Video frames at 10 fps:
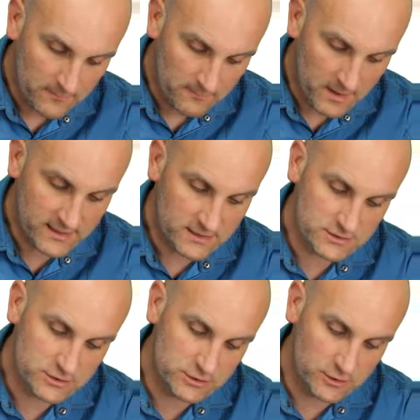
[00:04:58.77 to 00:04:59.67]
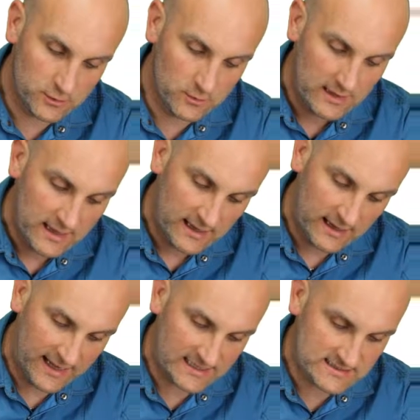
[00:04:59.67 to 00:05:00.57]
minus 2
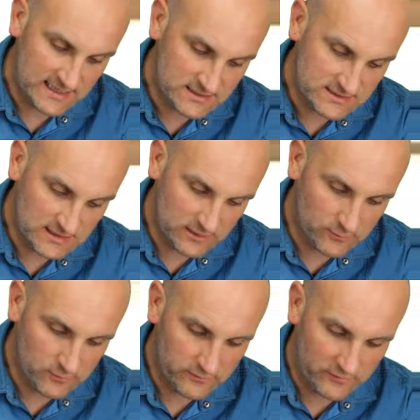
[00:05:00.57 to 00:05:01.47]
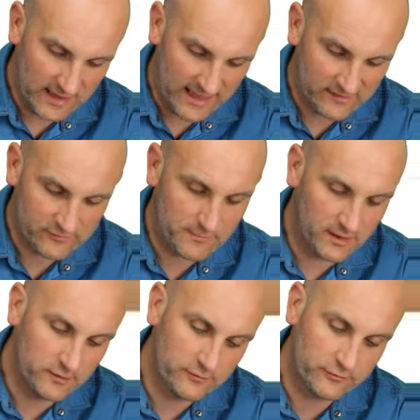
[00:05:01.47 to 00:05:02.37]
and x dash is equal to x
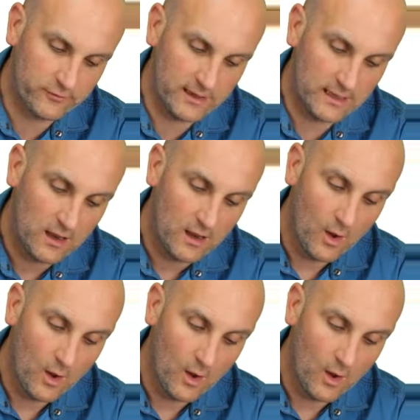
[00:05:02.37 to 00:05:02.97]
minus 3.